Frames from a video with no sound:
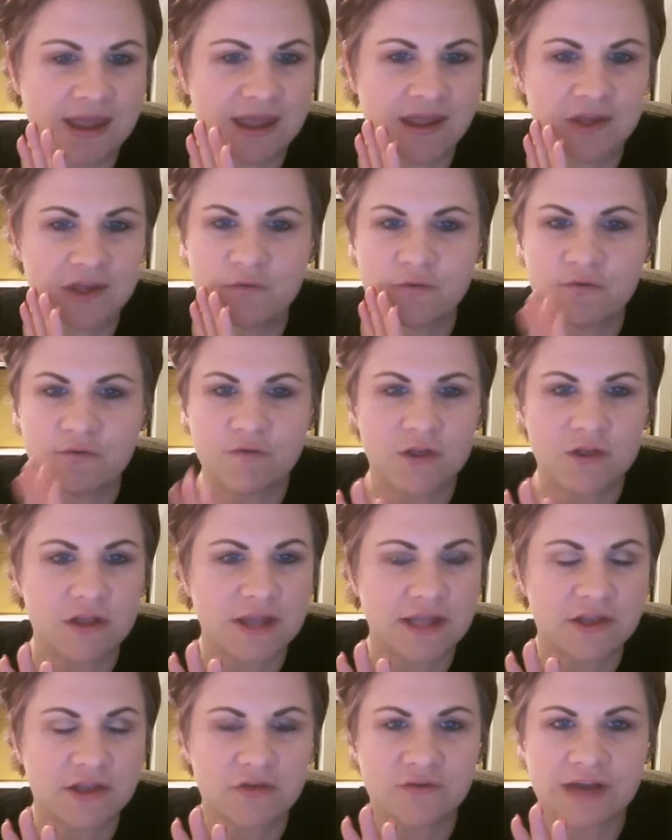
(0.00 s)
and you feel
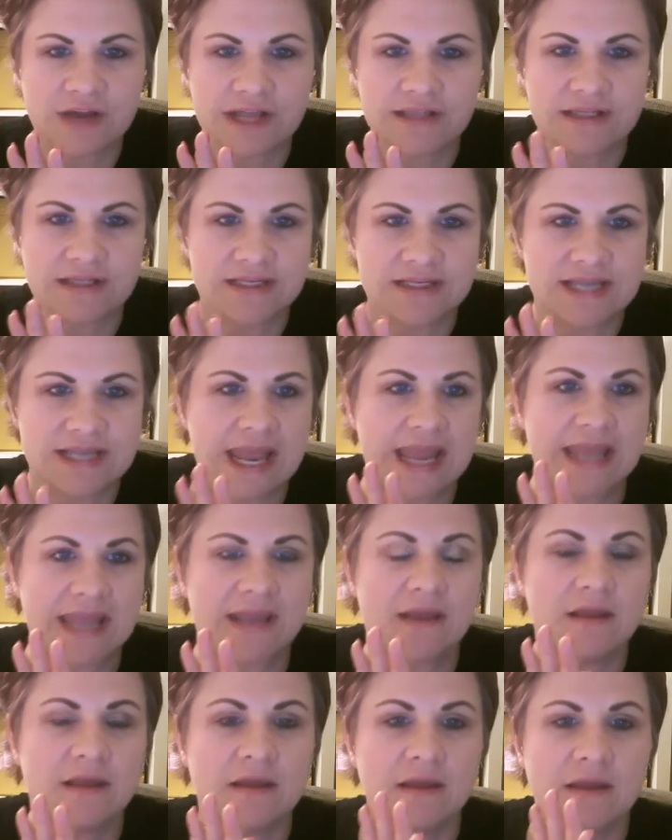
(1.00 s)
like you've got the
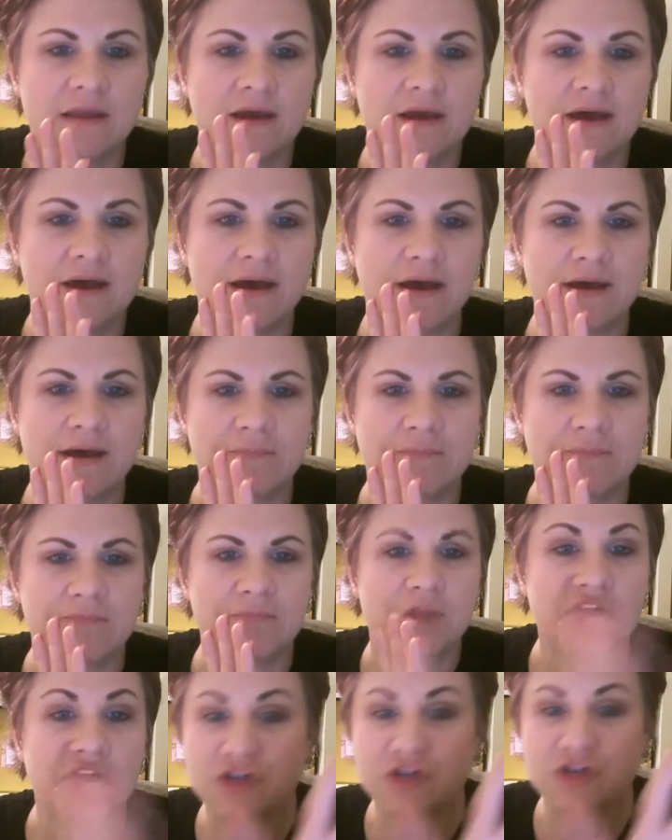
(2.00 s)
day
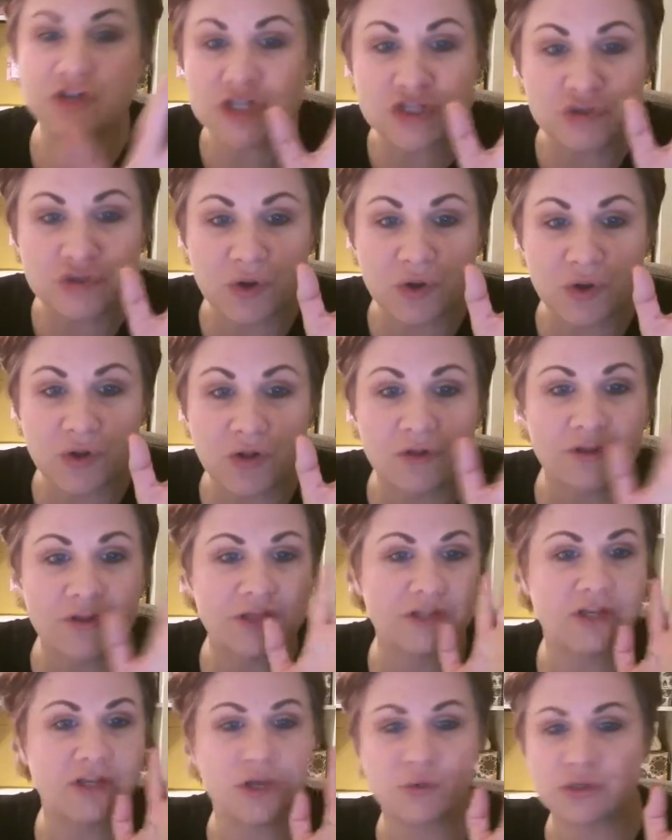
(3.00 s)
under control,
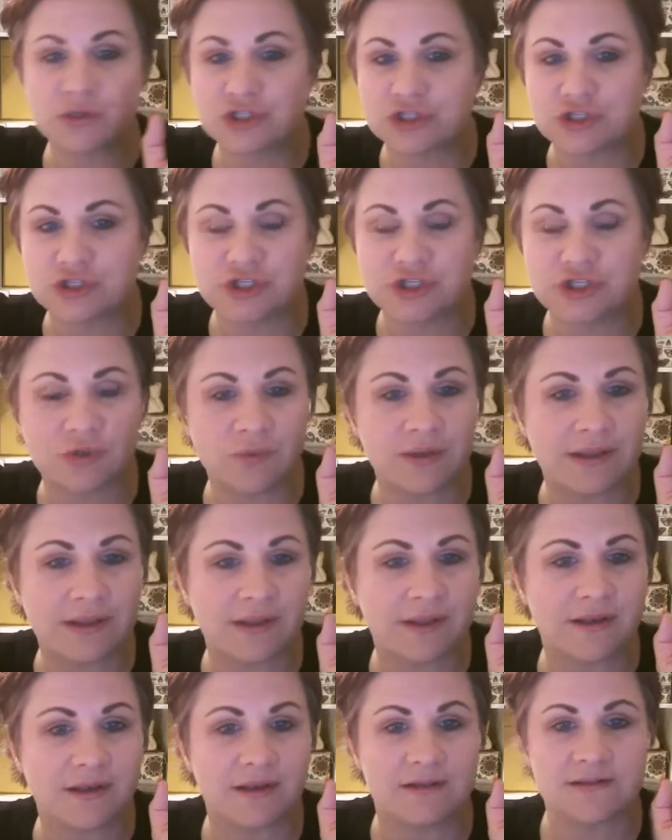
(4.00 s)
that you know what you're
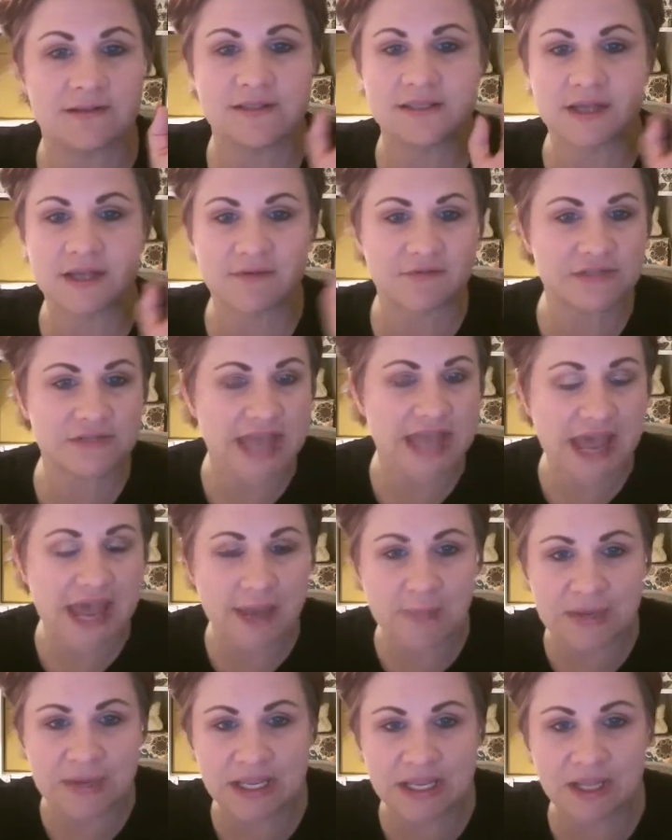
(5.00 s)
doing and stuff is
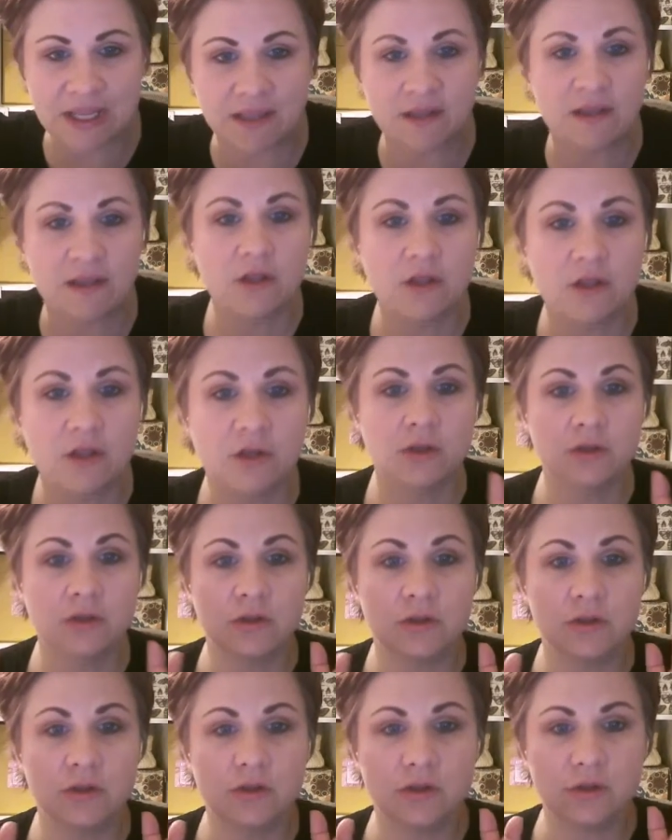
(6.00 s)
happening,
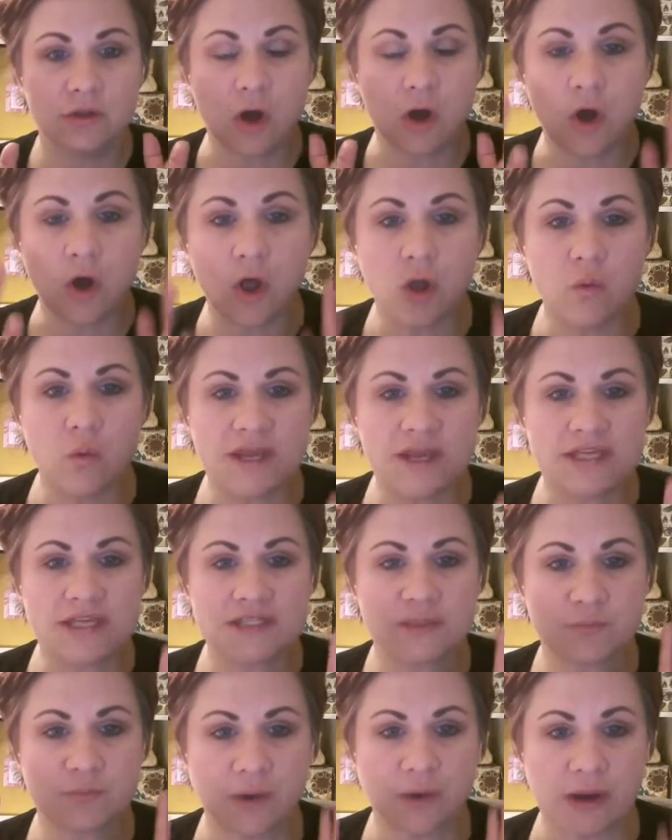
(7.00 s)

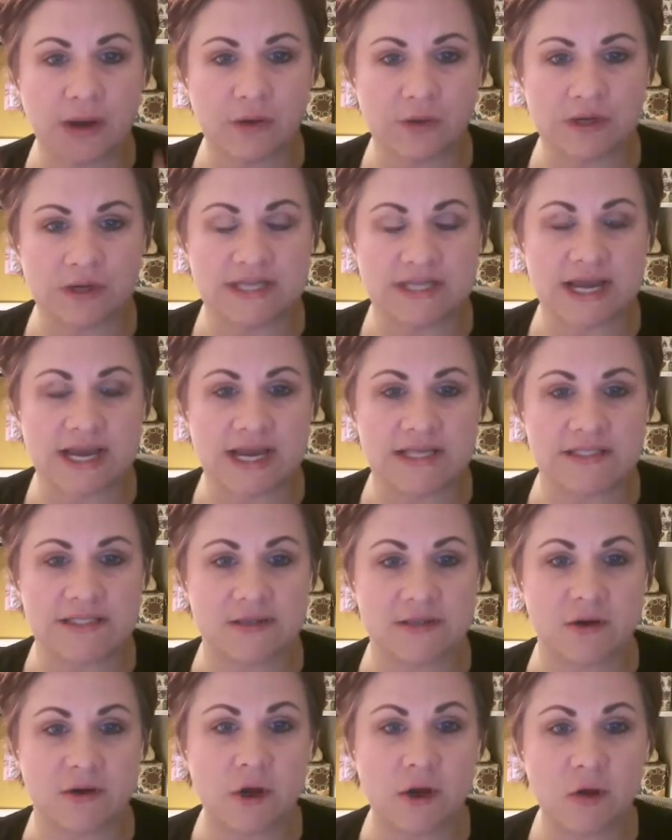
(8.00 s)
always prioritize.
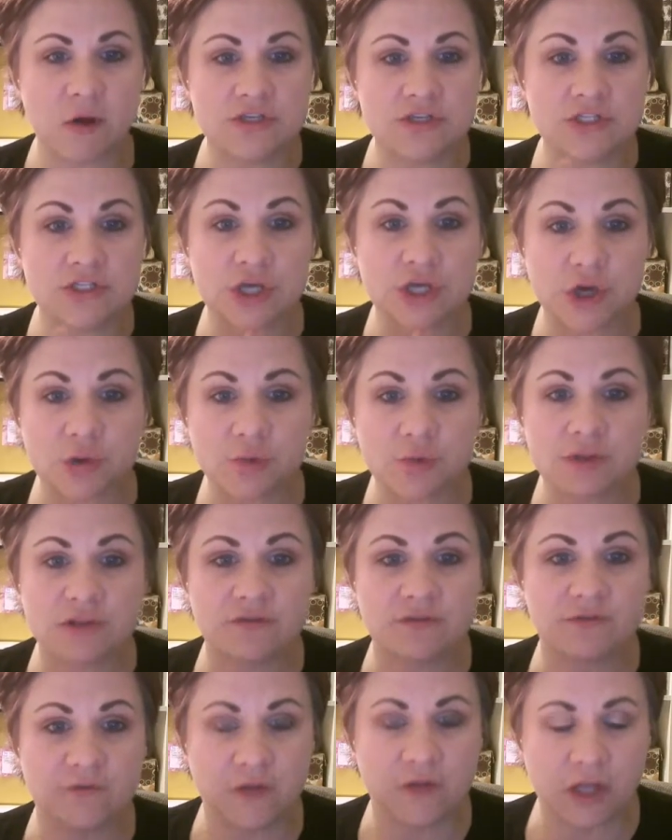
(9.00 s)
Always go with
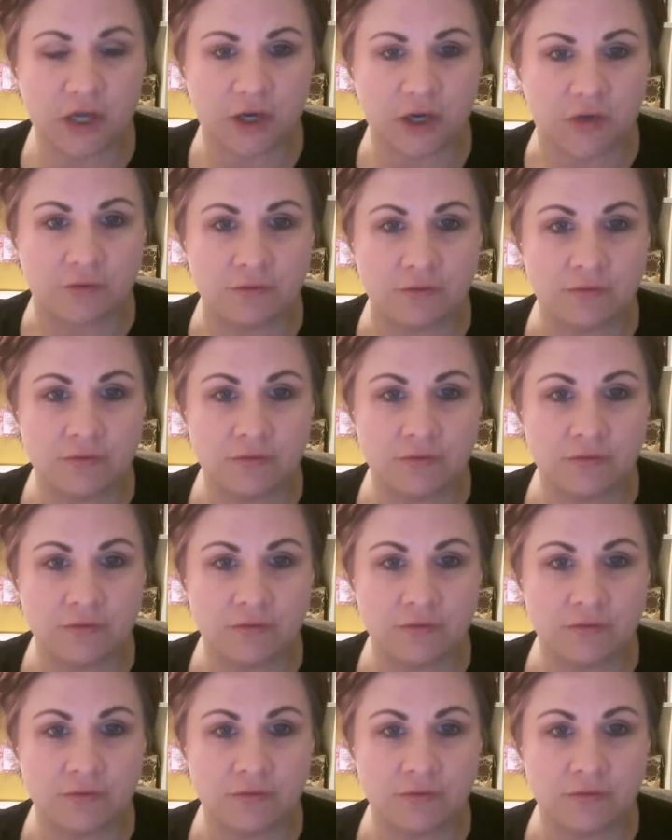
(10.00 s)
the flow.